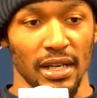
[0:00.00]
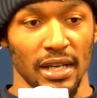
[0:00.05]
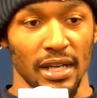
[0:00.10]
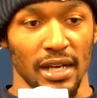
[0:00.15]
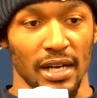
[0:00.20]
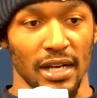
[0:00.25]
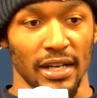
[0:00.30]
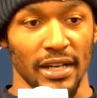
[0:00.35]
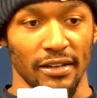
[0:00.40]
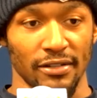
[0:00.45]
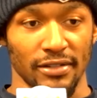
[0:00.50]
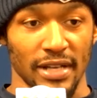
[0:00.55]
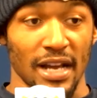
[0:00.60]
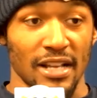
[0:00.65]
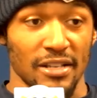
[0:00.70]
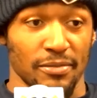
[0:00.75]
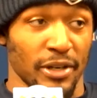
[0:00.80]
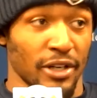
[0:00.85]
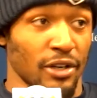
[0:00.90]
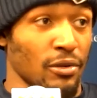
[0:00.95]
Gives guys
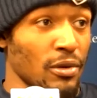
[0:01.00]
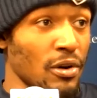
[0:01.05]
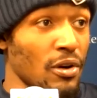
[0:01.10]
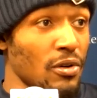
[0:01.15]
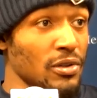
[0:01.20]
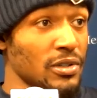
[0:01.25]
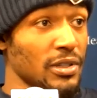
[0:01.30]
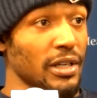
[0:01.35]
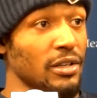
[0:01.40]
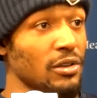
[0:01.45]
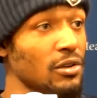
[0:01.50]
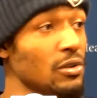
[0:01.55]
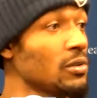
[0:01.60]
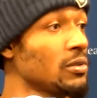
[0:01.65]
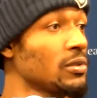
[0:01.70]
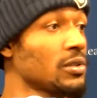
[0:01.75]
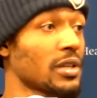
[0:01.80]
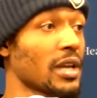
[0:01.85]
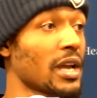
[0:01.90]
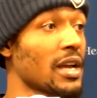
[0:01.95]
bigger roles. Like,
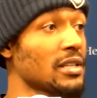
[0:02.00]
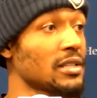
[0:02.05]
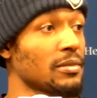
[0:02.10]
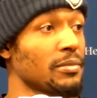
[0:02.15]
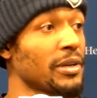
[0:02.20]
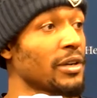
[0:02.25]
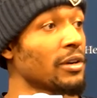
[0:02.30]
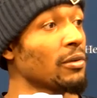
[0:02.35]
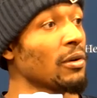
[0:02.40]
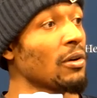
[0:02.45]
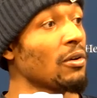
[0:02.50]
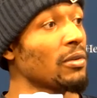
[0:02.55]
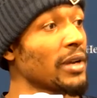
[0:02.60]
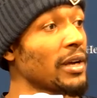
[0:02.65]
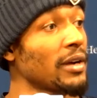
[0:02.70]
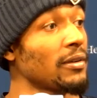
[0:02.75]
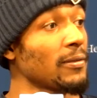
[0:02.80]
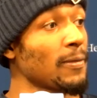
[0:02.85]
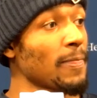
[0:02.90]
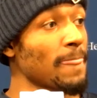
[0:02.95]
Kuz has a bigger role
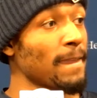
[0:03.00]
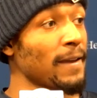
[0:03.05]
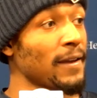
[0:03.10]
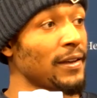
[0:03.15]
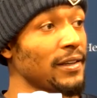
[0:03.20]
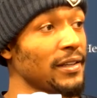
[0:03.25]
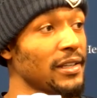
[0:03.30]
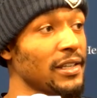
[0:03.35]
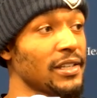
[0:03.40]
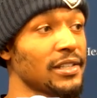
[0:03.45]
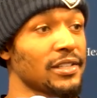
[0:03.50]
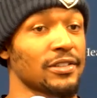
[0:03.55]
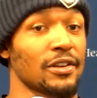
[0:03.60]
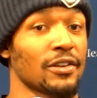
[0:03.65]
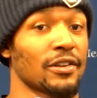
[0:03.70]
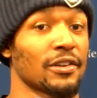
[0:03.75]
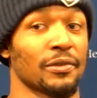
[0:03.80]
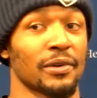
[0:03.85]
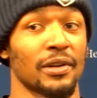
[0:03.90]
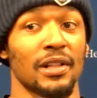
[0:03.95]
now, and he's starting
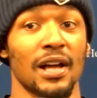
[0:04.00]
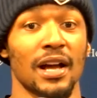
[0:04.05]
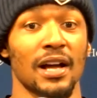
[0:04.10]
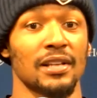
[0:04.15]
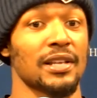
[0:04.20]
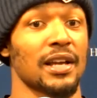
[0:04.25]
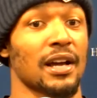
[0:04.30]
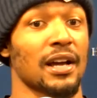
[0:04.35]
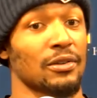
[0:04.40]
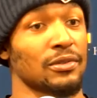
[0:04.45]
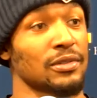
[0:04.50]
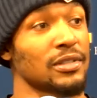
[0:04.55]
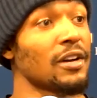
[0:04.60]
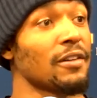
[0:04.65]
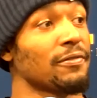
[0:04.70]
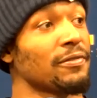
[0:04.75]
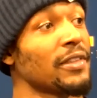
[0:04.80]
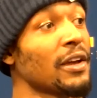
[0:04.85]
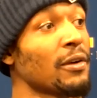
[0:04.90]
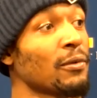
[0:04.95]
to realize how tough
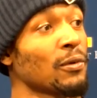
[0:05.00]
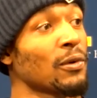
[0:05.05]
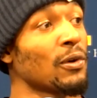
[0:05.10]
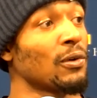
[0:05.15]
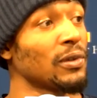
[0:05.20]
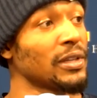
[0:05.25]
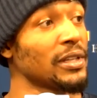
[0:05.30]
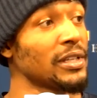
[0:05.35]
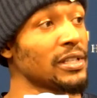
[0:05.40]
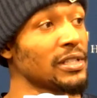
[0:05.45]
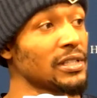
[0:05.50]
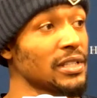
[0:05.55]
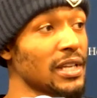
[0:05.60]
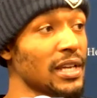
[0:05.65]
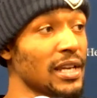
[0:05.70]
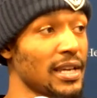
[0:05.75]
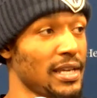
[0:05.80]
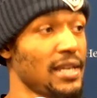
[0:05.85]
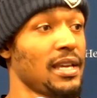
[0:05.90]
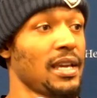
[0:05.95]
that role is.
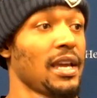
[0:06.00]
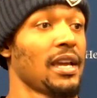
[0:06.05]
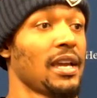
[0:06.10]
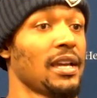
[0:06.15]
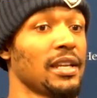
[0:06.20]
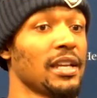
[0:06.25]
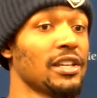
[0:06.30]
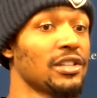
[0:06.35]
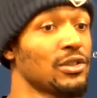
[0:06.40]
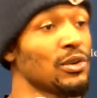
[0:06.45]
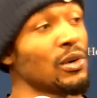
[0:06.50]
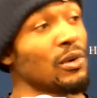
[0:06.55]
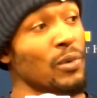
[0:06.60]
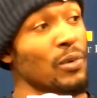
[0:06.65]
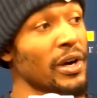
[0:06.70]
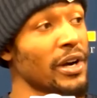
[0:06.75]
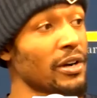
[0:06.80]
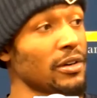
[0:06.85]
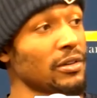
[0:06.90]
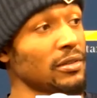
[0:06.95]
And he's doing
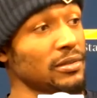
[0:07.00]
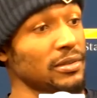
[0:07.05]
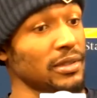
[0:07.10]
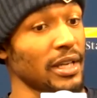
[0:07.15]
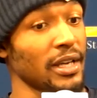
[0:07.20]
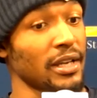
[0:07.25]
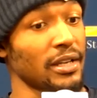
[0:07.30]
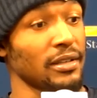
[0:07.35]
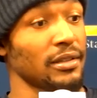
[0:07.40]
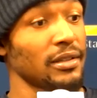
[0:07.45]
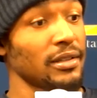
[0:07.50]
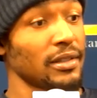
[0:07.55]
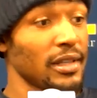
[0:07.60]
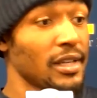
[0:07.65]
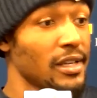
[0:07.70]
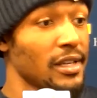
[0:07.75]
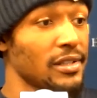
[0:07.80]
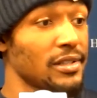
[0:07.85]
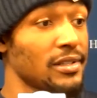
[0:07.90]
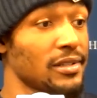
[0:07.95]
well, and
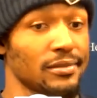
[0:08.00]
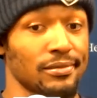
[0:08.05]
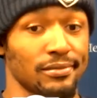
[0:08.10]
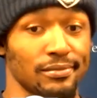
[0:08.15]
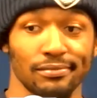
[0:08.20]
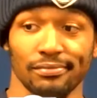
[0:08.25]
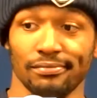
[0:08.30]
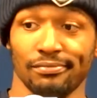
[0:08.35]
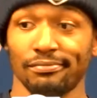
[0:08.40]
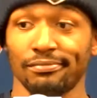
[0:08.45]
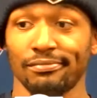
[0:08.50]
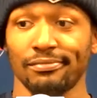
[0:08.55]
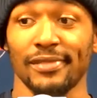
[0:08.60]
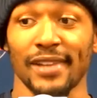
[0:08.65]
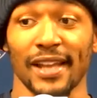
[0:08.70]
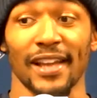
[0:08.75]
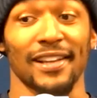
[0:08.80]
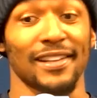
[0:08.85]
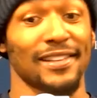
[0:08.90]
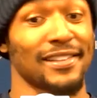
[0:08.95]
he's
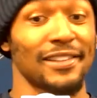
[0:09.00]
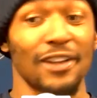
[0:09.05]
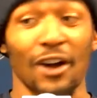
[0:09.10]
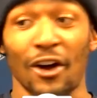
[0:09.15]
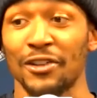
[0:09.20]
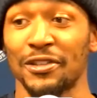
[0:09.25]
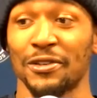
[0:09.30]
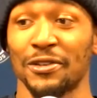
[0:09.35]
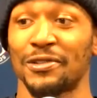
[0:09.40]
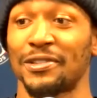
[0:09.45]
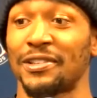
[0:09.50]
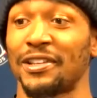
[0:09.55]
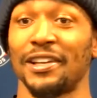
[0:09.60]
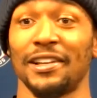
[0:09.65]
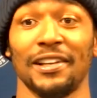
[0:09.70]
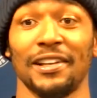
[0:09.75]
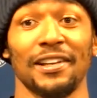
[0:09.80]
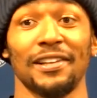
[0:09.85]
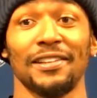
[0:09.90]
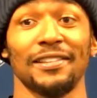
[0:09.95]
also saying
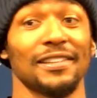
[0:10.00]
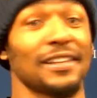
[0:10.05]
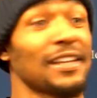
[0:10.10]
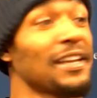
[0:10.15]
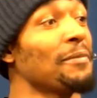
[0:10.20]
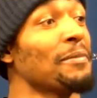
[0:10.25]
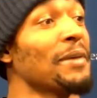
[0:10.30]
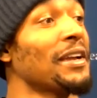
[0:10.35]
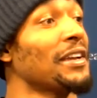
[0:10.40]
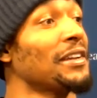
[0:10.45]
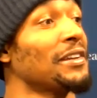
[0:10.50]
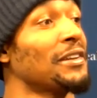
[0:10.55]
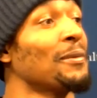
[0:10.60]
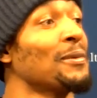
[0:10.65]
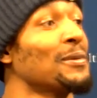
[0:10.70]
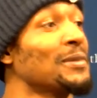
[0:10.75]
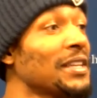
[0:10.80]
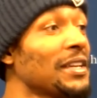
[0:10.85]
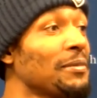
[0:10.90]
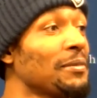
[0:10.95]
that he may get double
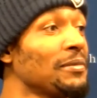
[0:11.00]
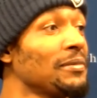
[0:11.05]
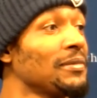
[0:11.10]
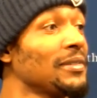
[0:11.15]
teamed.